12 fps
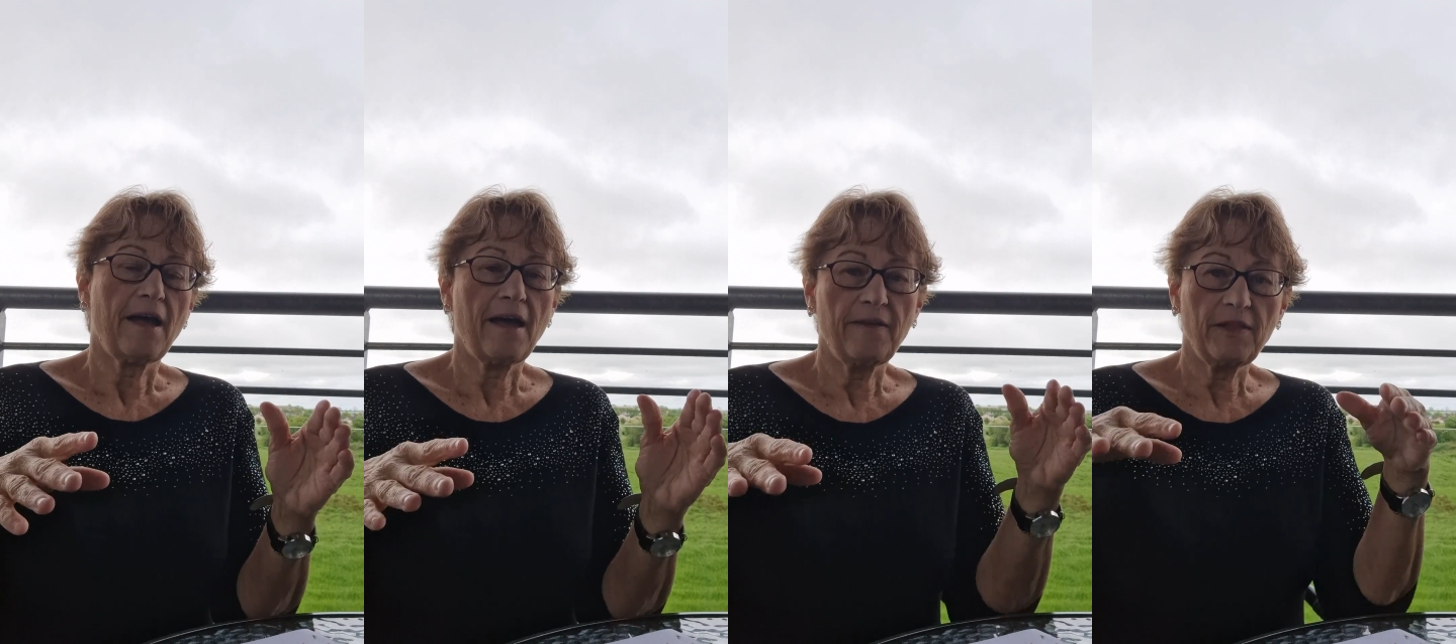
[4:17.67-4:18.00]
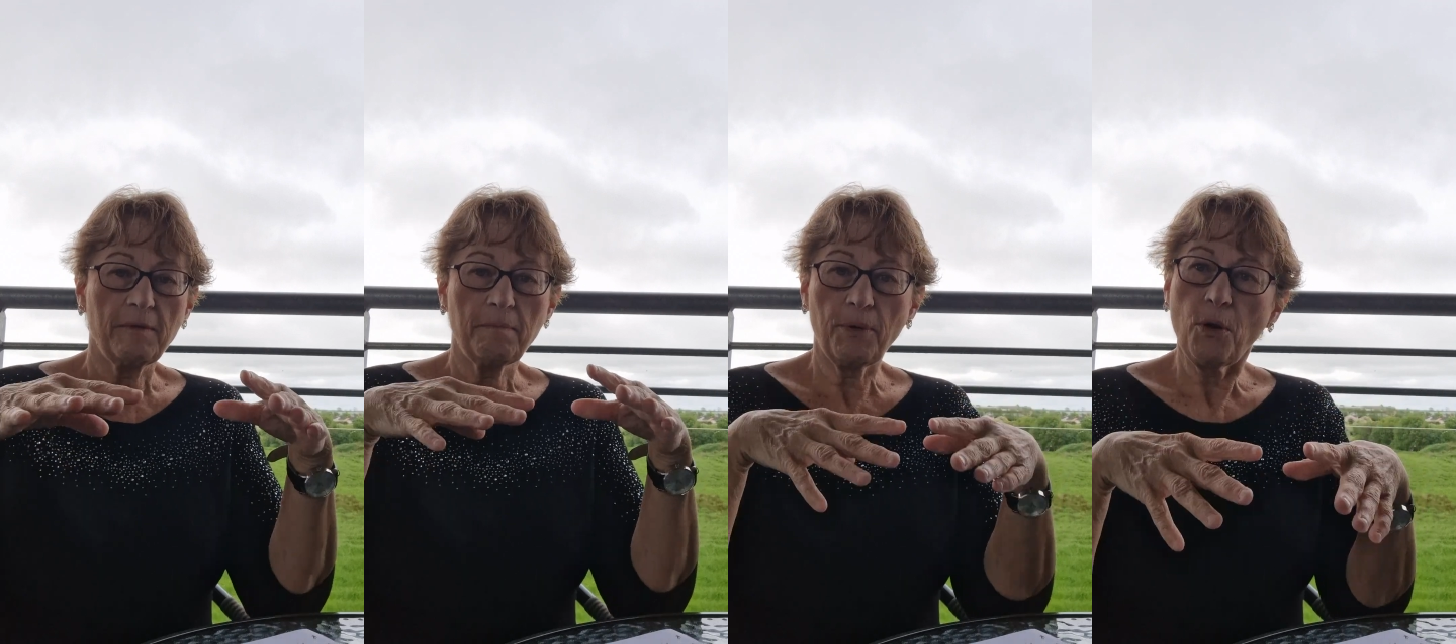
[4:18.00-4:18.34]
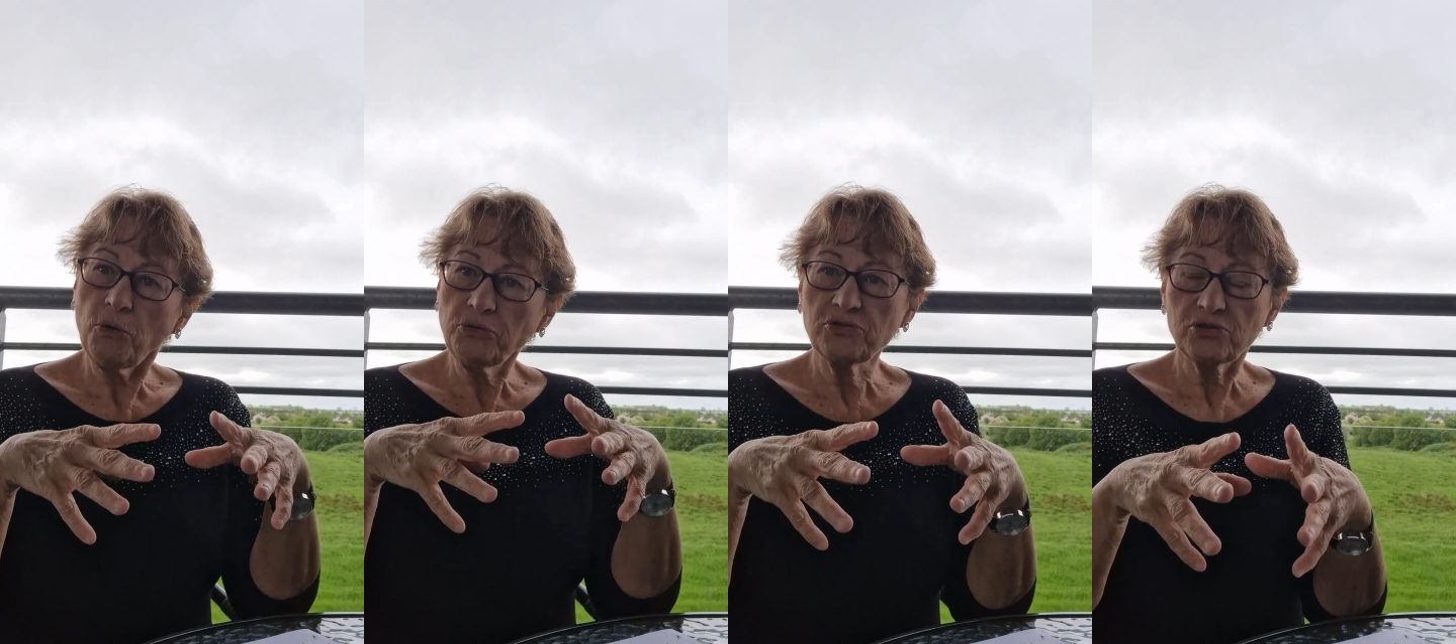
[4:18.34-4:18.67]
and they
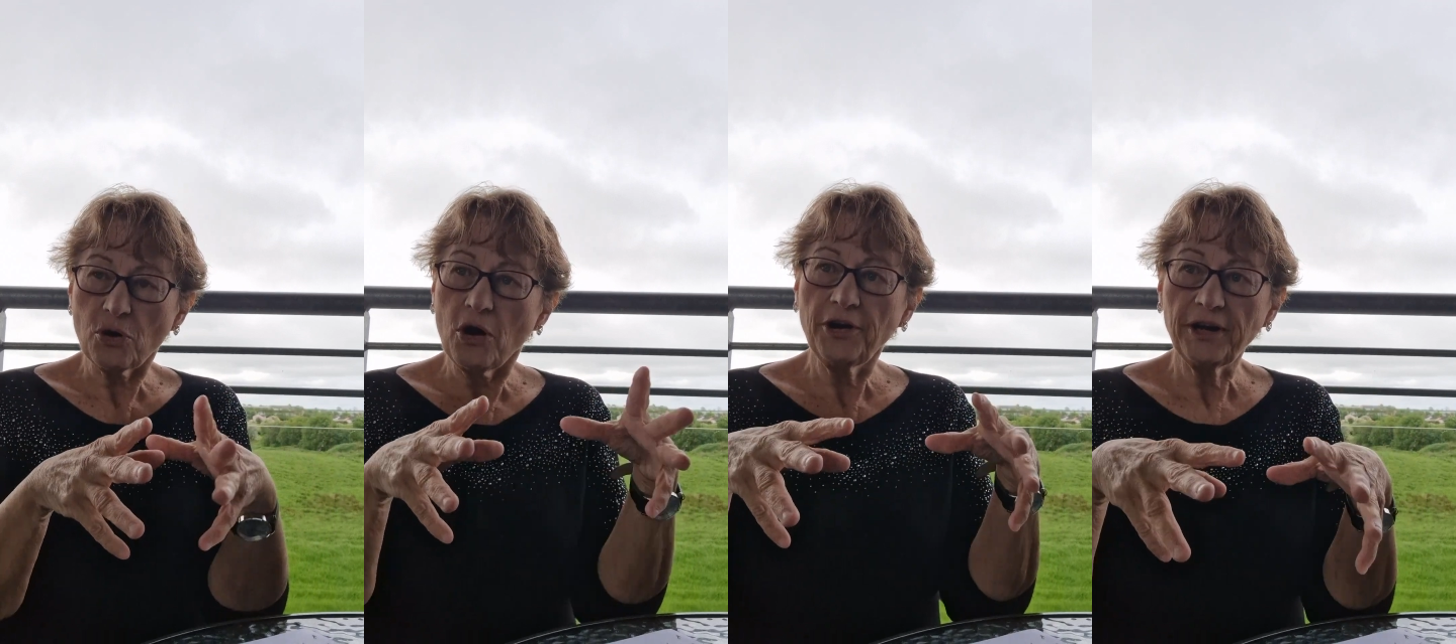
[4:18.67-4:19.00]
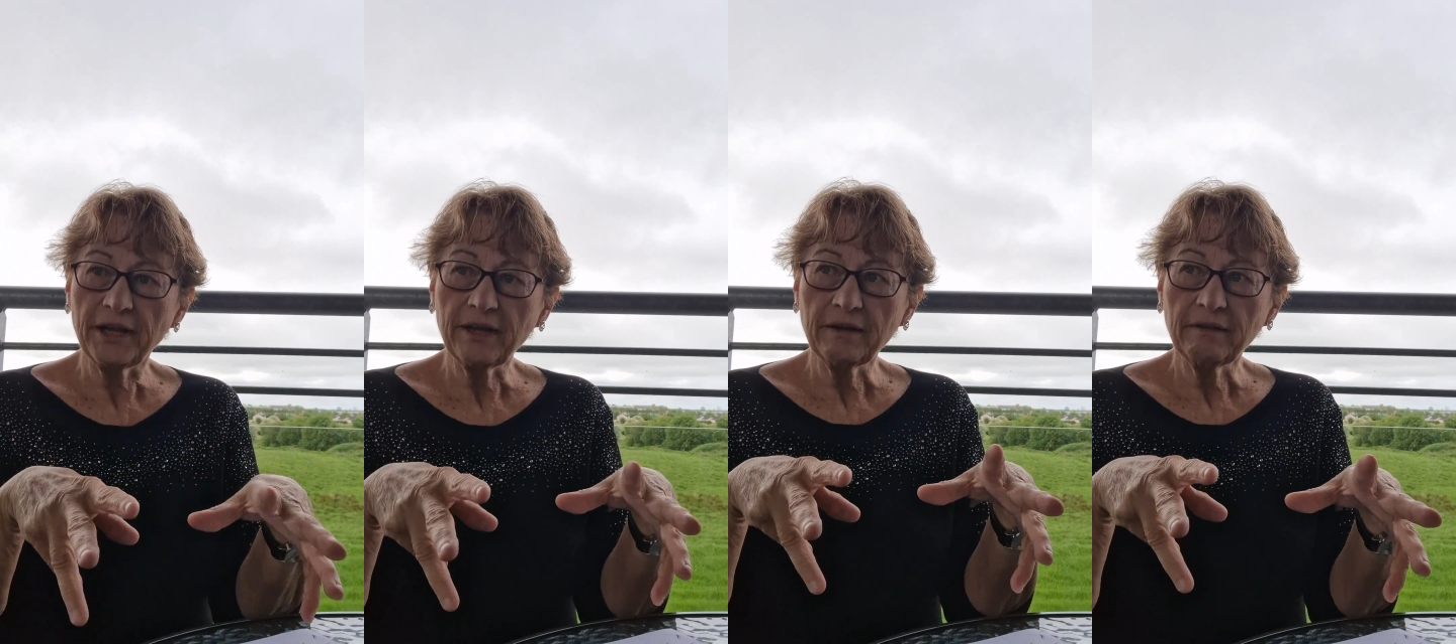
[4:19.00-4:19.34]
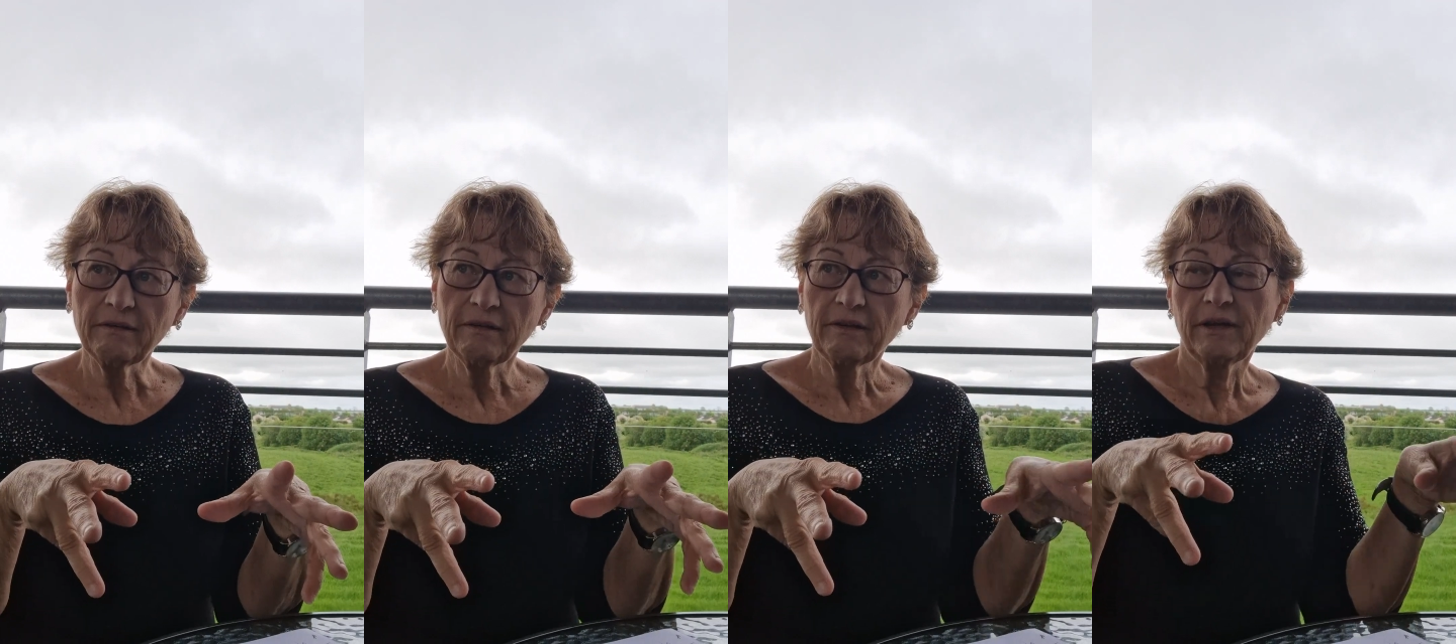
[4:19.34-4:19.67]
both started
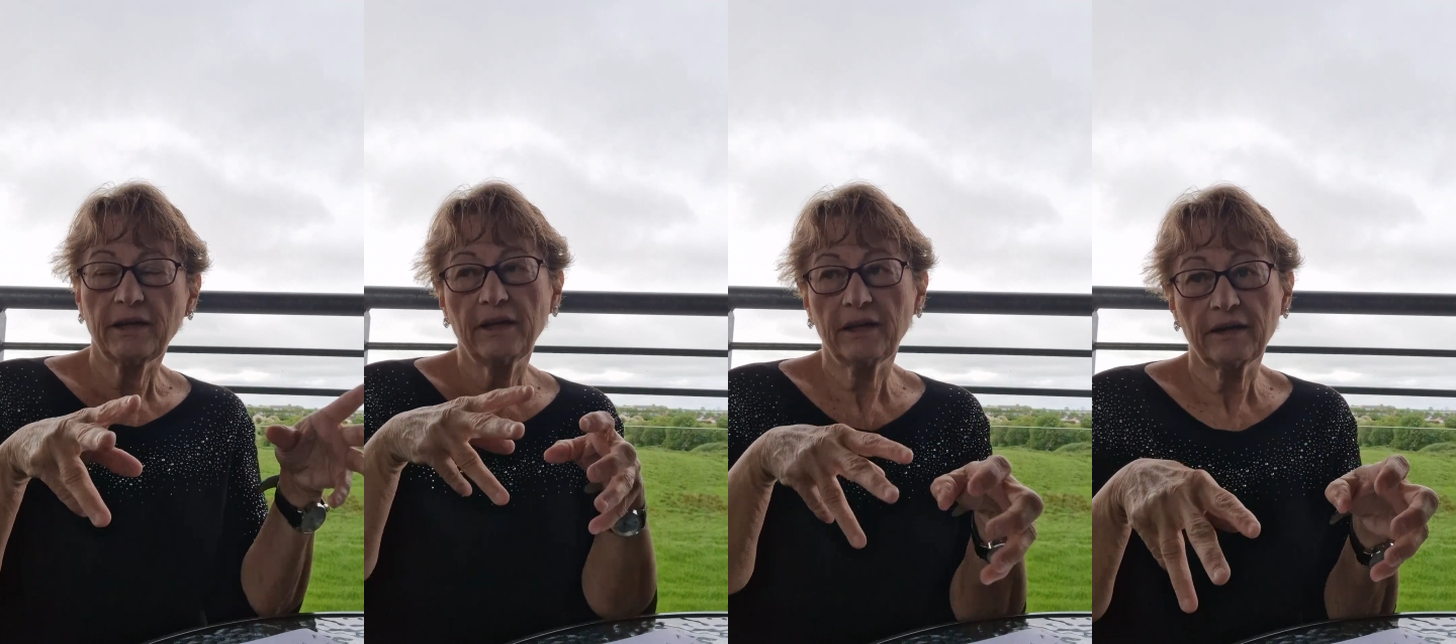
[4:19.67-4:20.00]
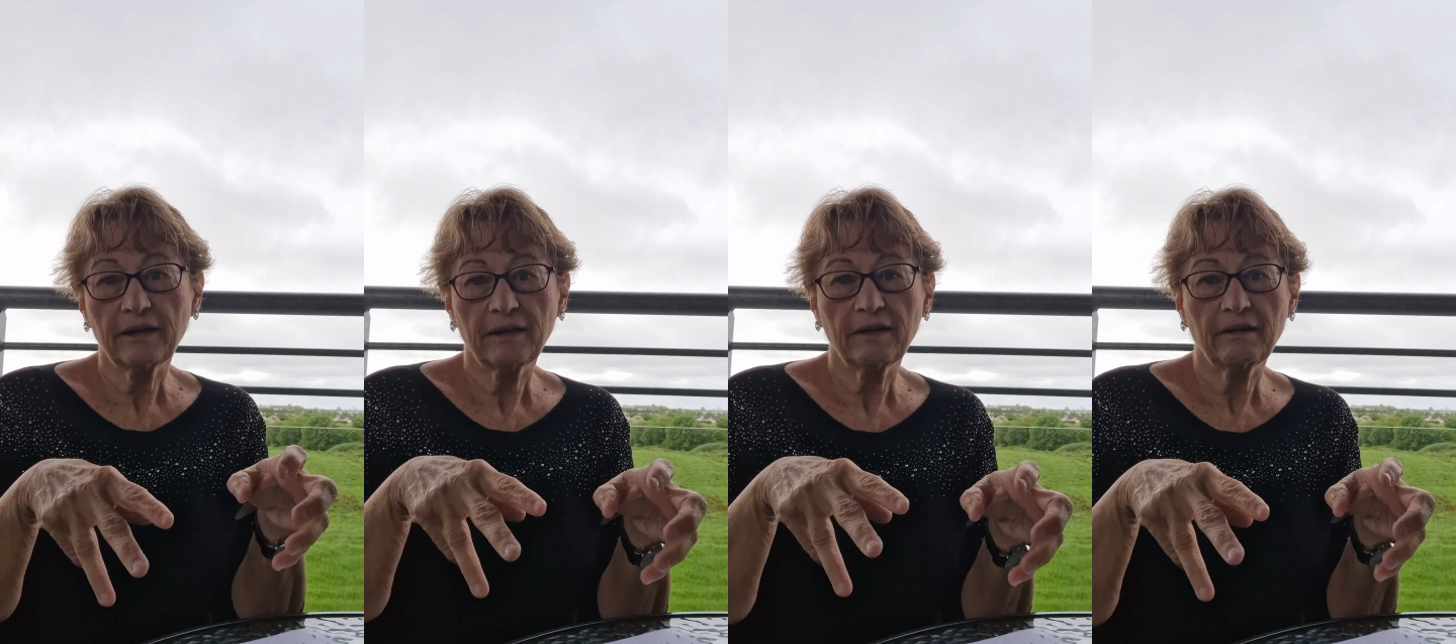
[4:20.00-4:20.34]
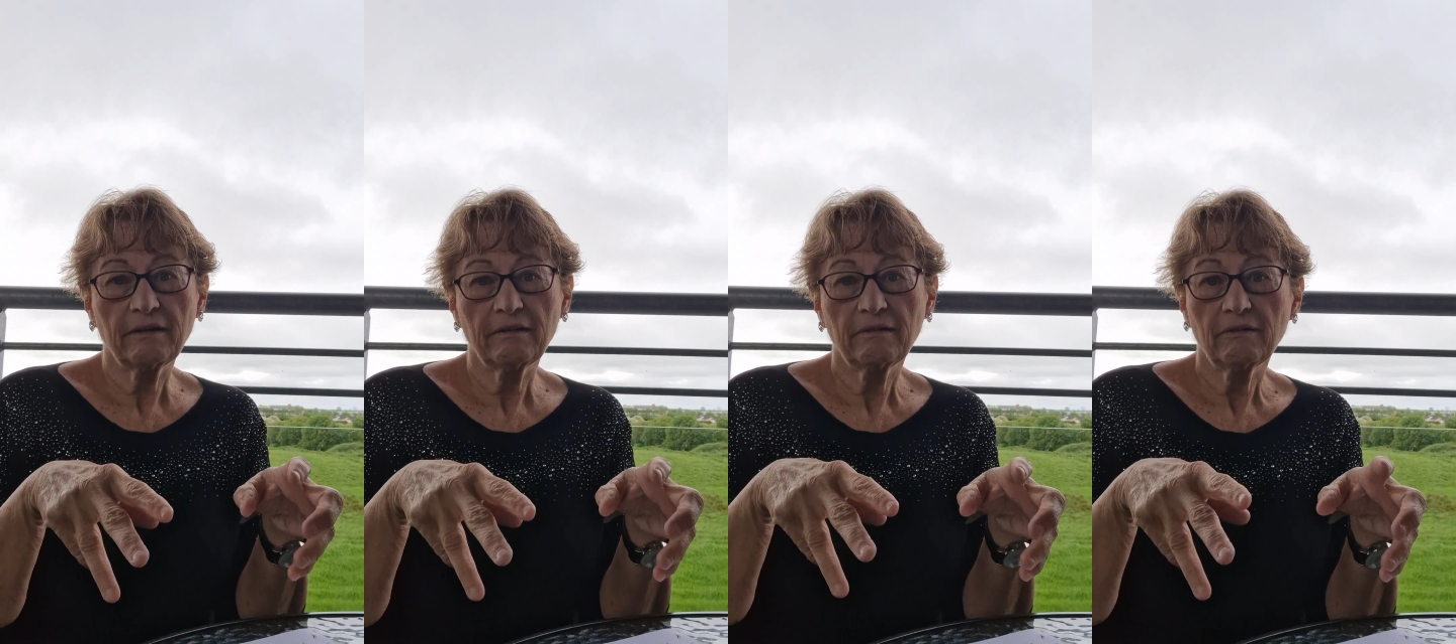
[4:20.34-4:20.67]

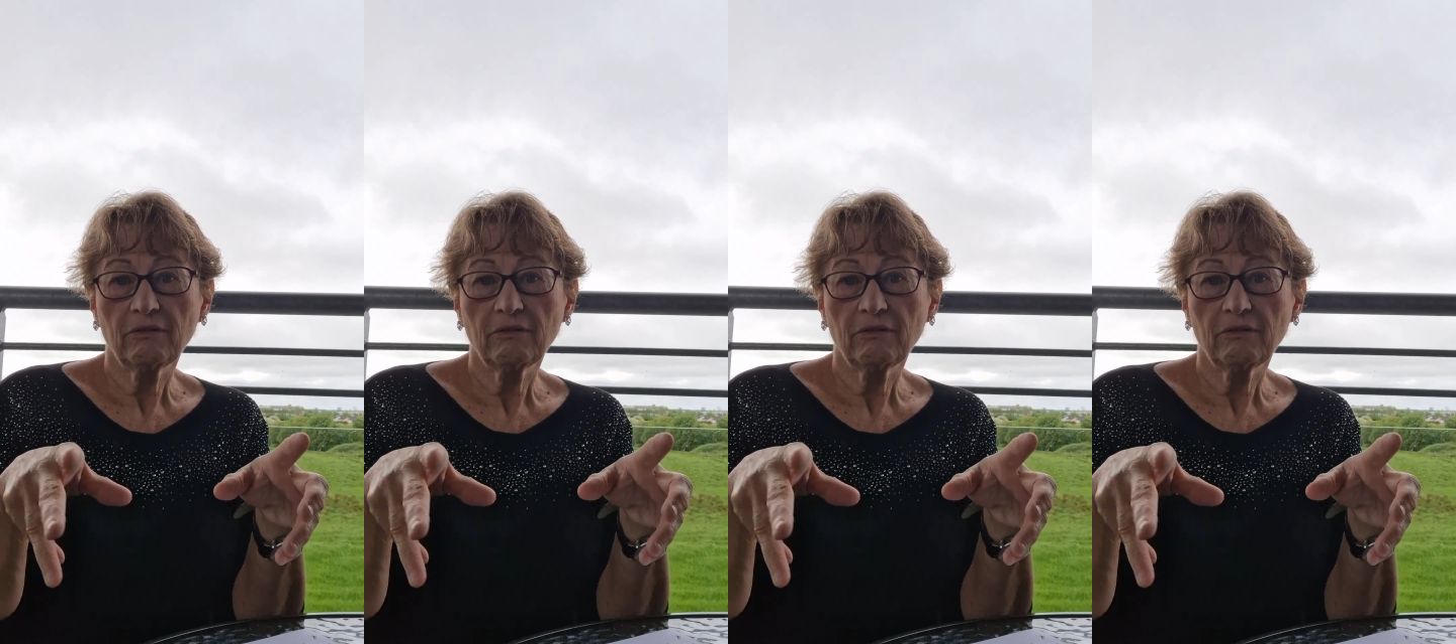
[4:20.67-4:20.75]
in